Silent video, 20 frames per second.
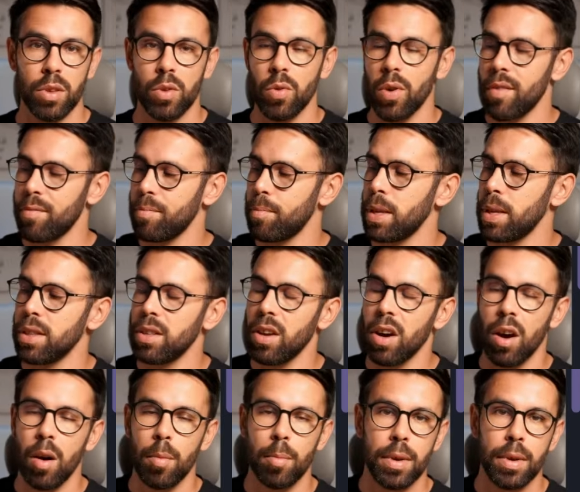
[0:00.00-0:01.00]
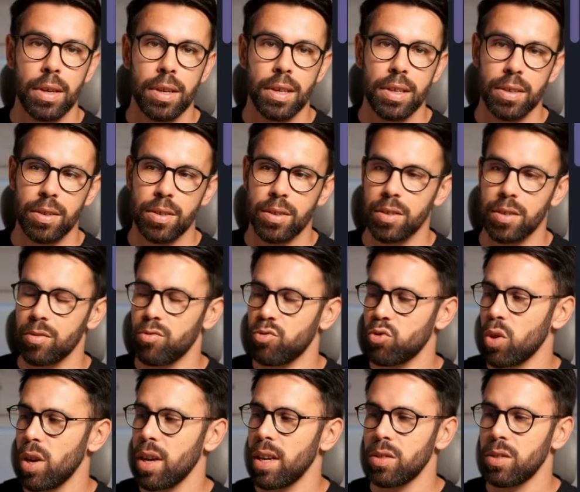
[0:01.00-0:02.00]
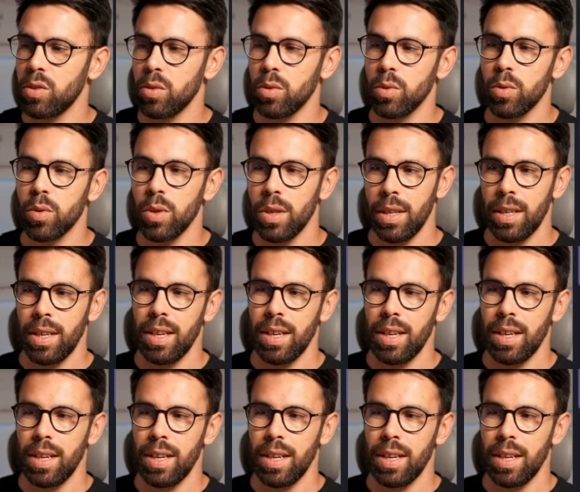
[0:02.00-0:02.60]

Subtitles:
you have been copying or trying to